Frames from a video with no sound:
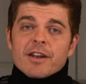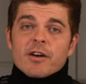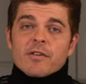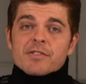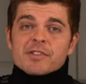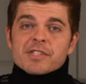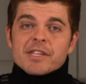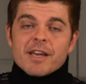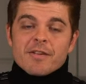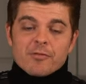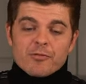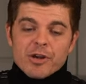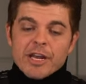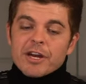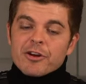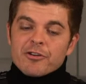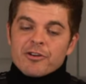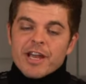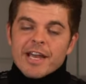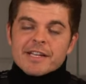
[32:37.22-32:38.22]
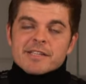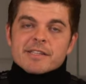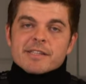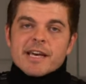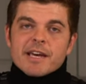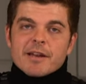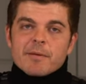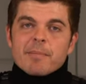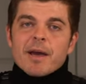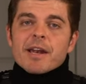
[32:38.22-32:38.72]
obviously have recreated
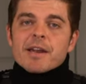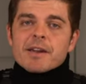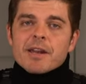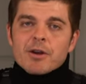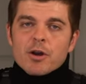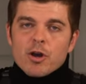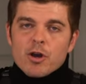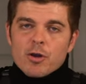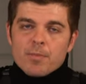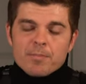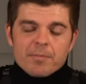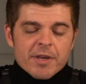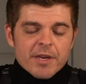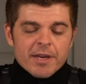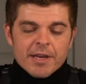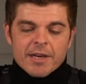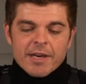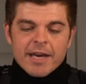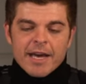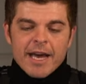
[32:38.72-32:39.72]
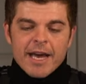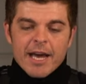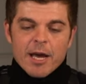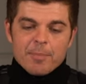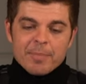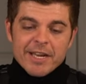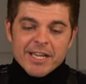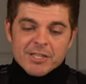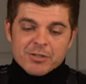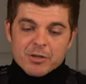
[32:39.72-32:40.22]
that and made it at home,
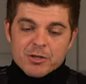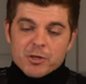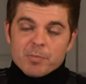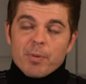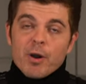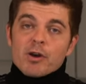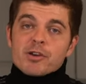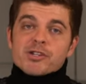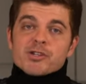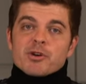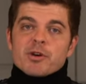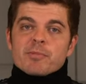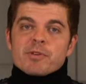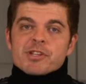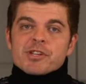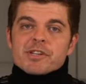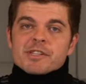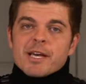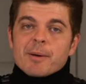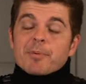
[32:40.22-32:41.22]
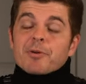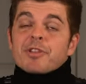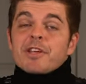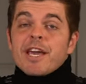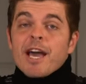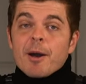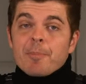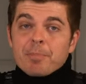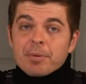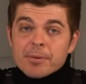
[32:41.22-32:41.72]
please could you post your images up on the
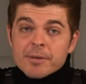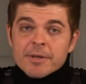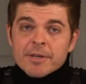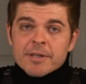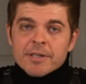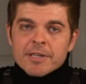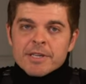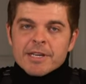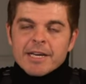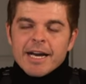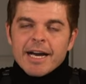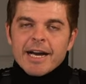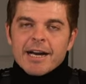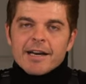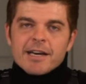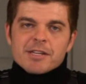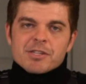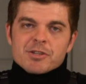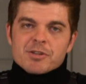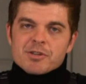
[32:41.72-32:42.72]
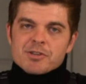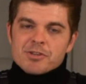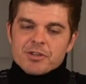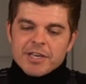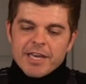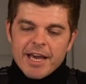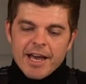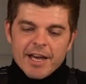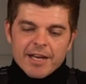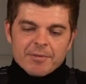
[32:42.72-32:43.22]
app as soon as you
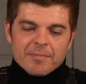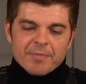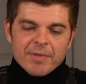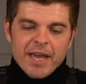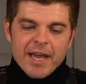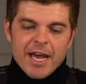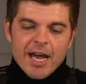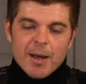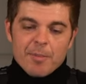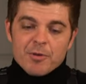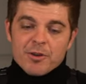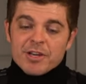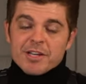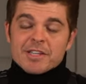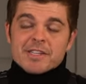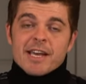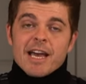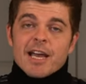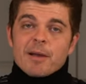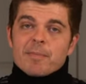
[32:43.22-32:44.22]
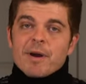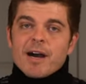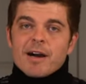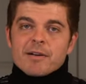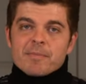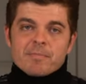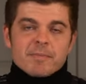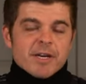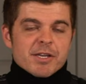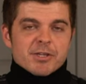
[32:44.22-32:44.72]
can? Um, you can tag
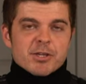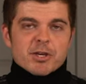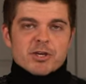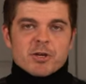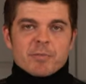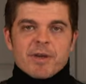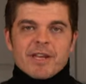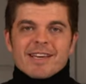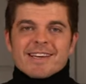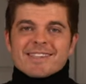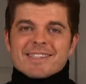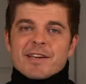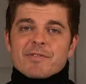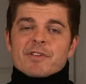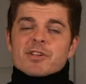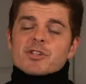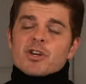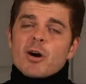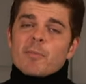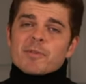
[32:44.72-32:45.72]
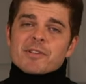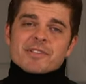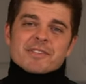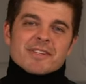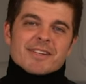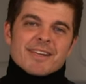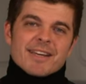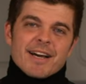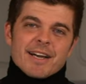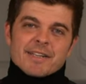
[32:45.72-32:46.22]
my, my social media, Devin
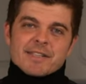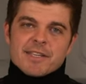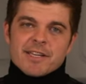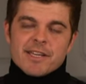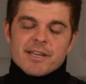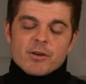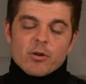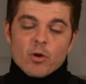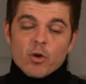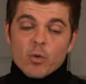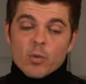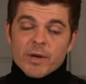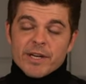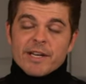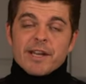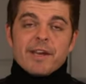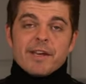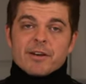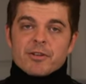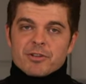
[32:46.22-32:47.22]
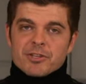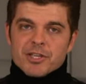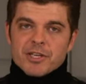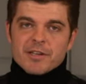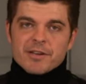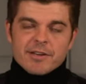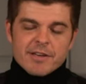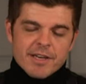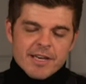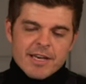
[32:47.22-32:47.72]
Tomlinson90 or Whitley Neal
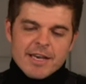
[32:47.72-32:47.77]
Gin,